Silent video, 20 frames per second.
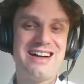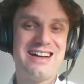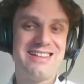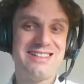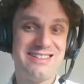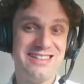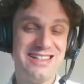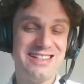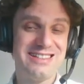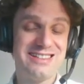
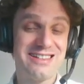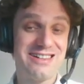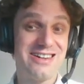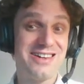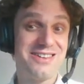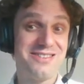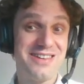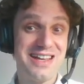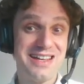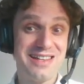These
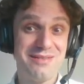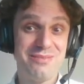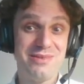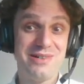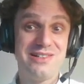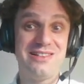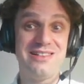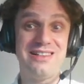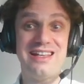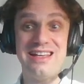are
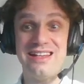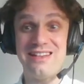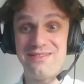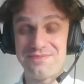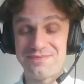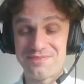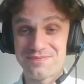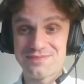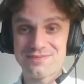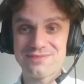available
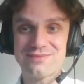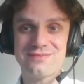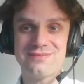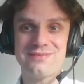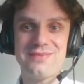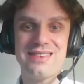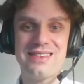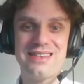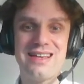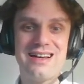in
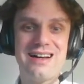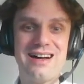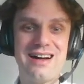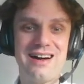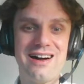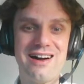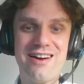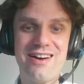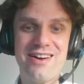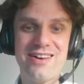
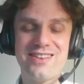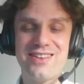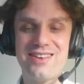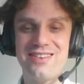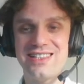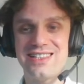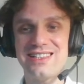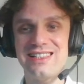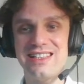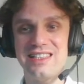R. There
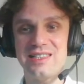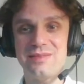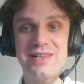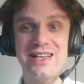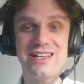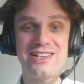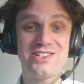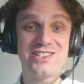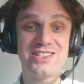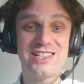is a nice
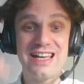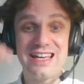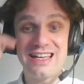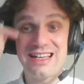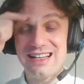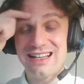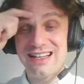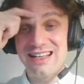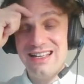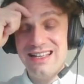package
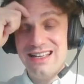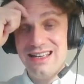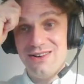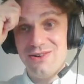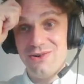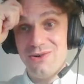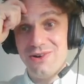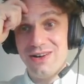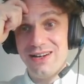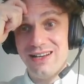psych,
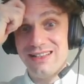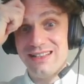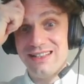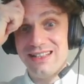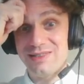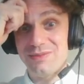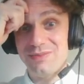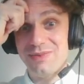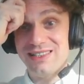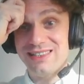or in
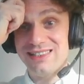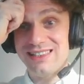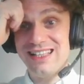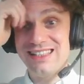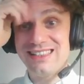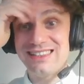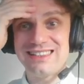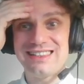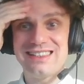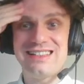
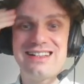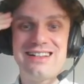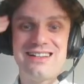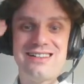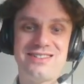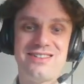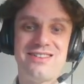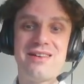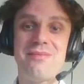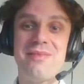SPSS
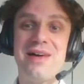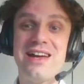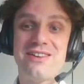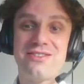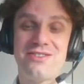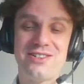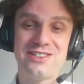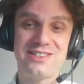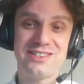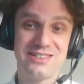there are
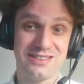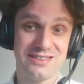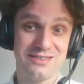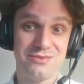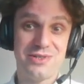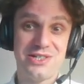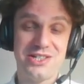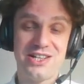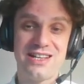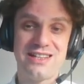macros
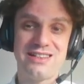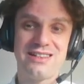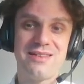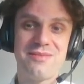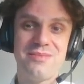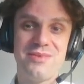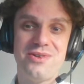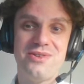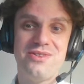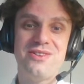which can
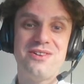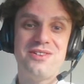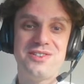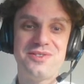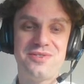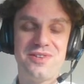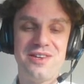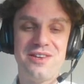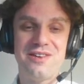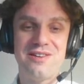compute those
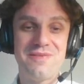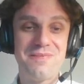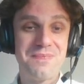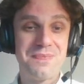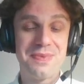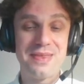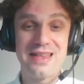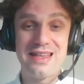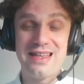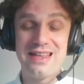for you.
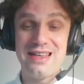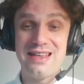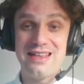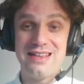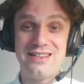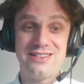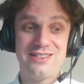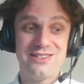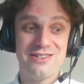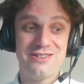
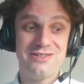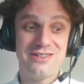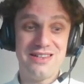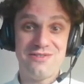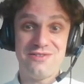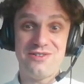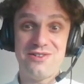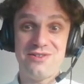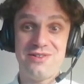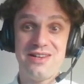So
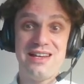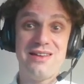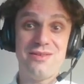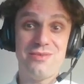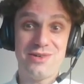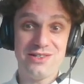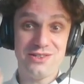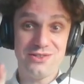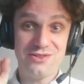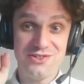if you really
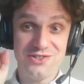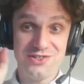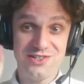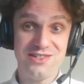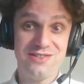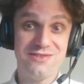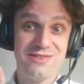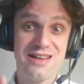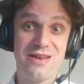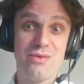want to
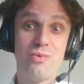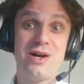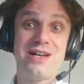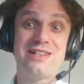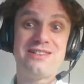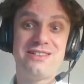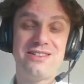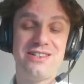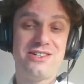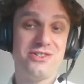justify
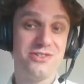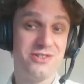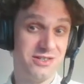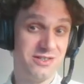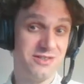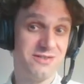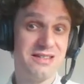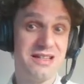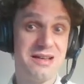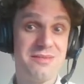well the
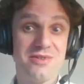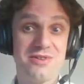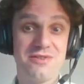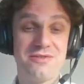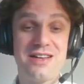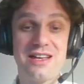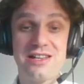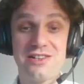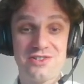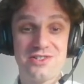choice of number of
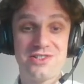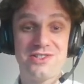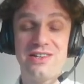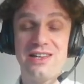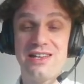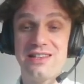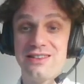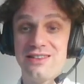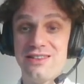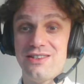factors, you
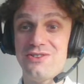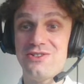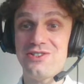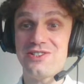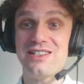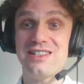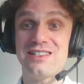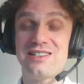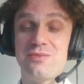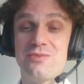can
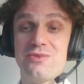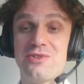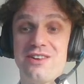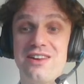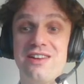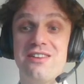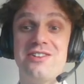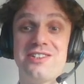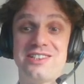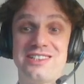use these more
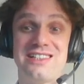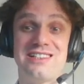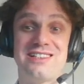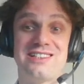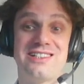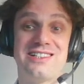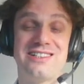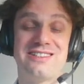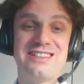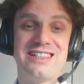rigorous
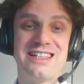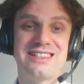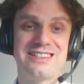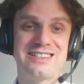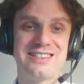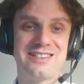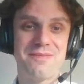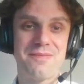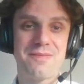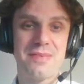statistical
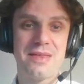tests.